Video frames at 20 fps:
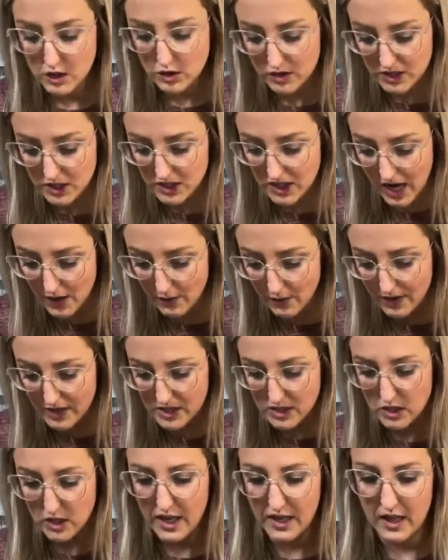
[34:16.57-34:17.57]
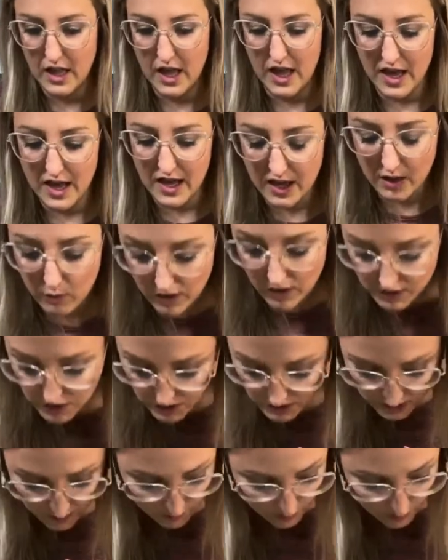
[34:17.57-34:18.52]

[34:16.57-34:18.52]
This is kind of what it's looking like. It was just a